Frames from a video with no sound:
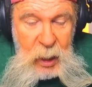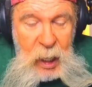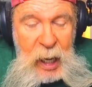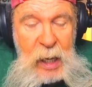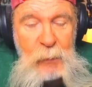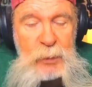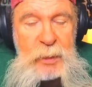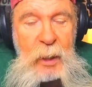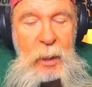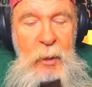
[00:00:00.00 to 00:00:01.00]
I
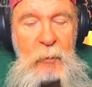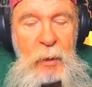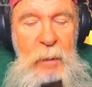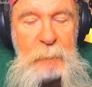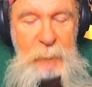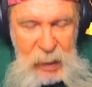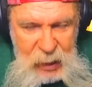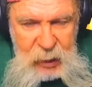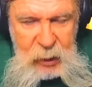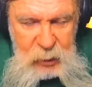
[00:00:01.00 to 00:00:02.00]
was literally
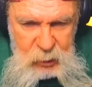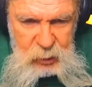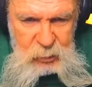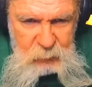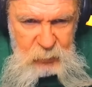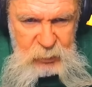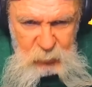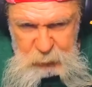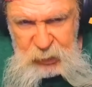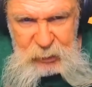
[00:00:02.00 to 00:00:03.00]
begging him to
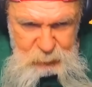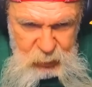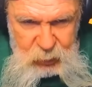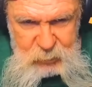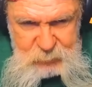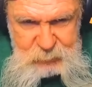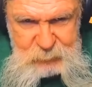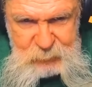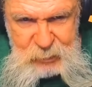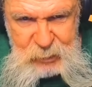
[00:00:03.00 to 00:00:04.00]
pin me.
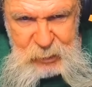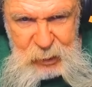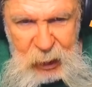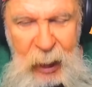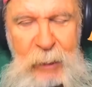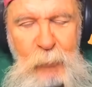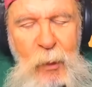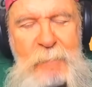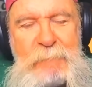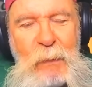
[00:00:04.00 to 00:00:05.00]
At
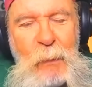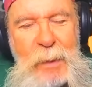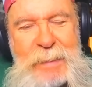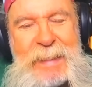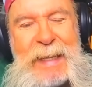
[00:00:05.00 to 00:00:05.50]
one point,